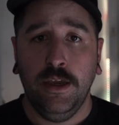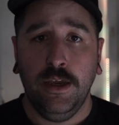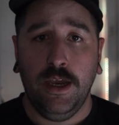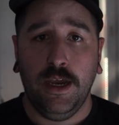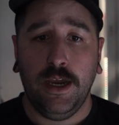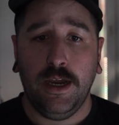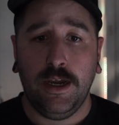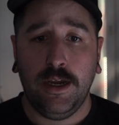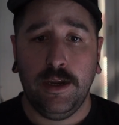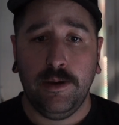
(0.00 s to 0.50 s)

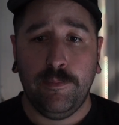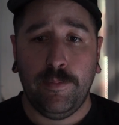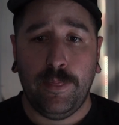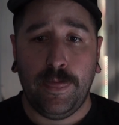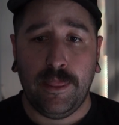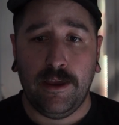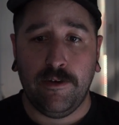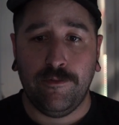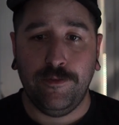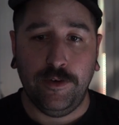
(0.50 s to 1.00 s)

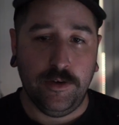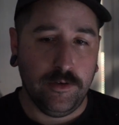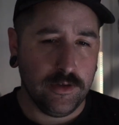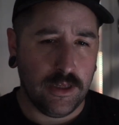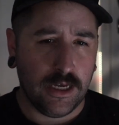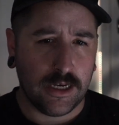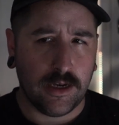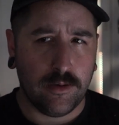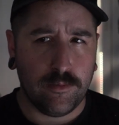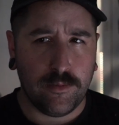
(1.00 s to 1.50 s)
I feel
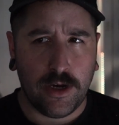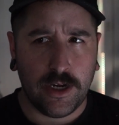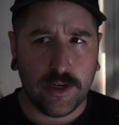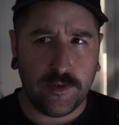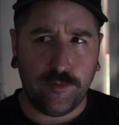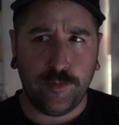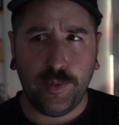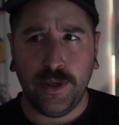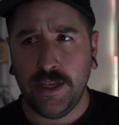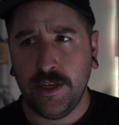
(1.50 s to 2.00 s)
like I might
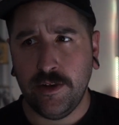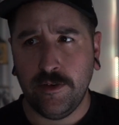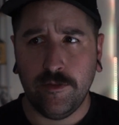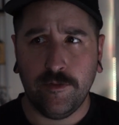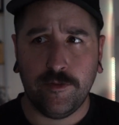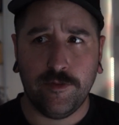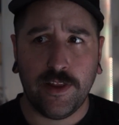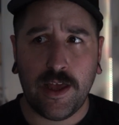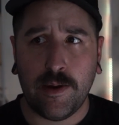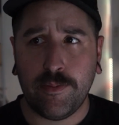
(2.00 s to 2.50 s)
have been
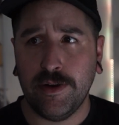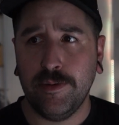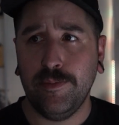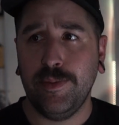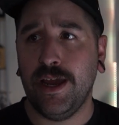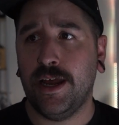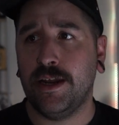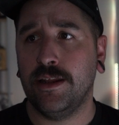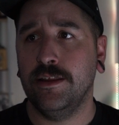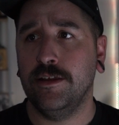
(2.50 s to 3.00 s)
flapping
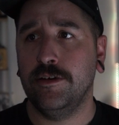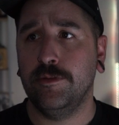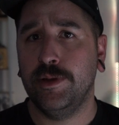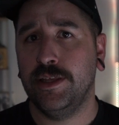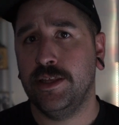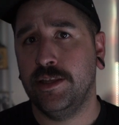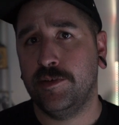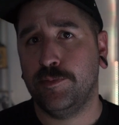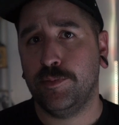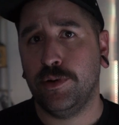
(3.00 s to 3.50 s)
about a little bit
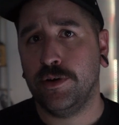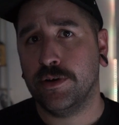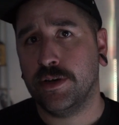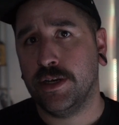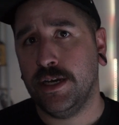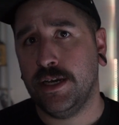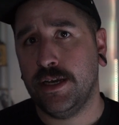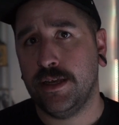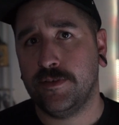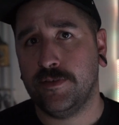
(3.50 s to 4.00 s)
in this
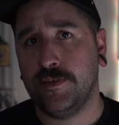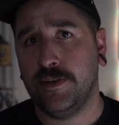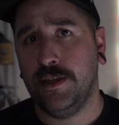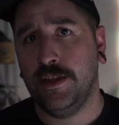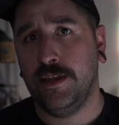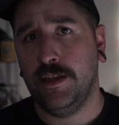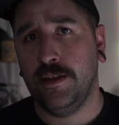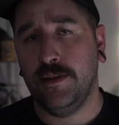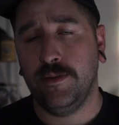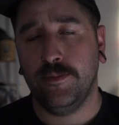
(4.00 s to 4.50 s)
podcast,
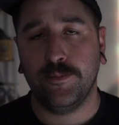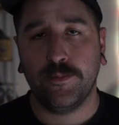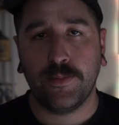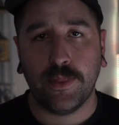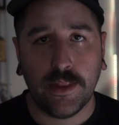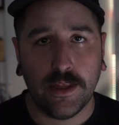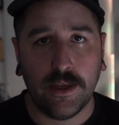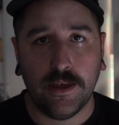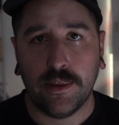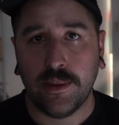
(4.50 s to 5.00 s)
and
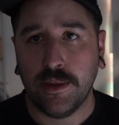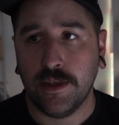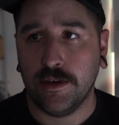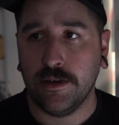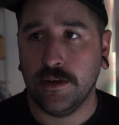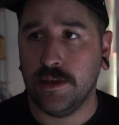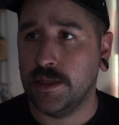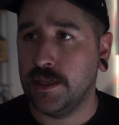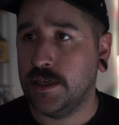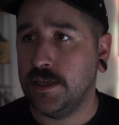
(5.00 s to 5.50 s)
I think
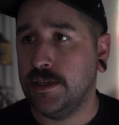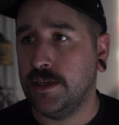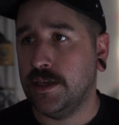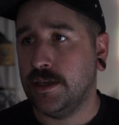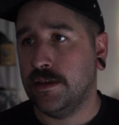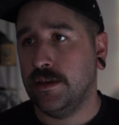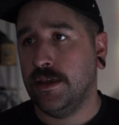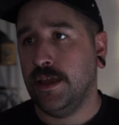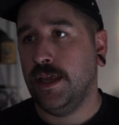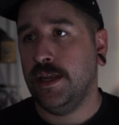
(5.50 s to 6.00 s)

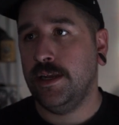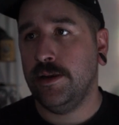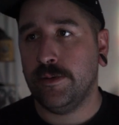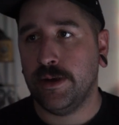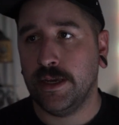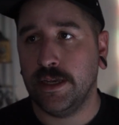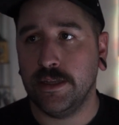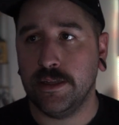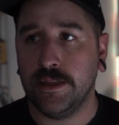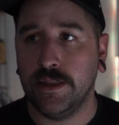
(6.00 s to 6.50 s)

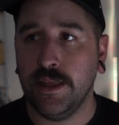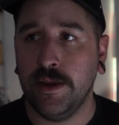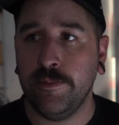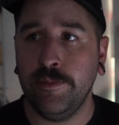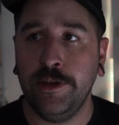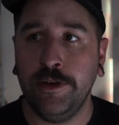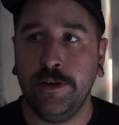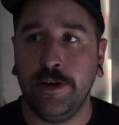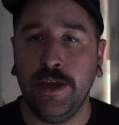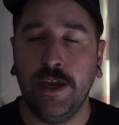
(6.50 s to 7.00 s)
Anyway, let
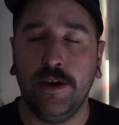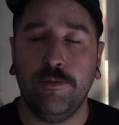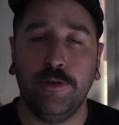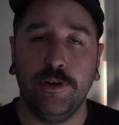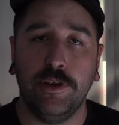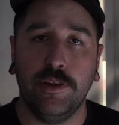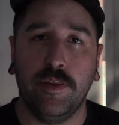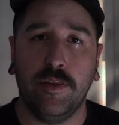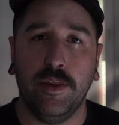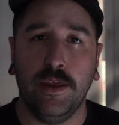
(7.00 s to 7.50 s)
me know
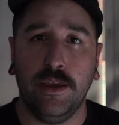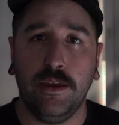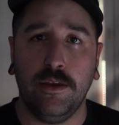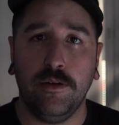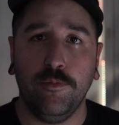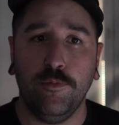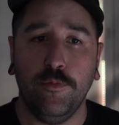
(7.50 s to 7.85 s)
what you think.